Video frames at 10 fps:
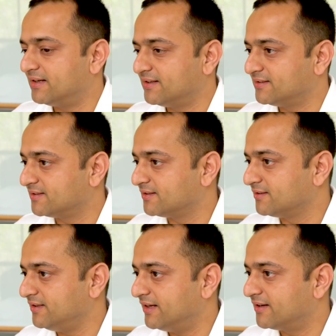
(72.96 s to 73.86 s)
that is
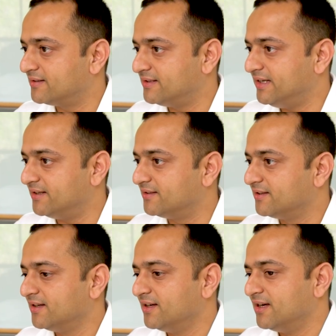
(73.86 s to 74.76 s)
inherent need
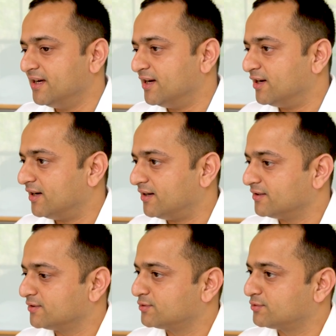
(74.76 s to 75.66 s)

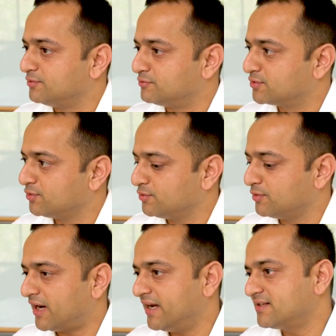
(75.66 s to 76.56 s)
uh,
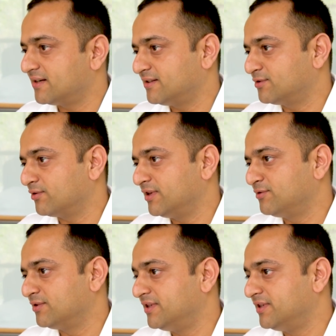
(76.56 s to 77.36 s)
so I started talking to the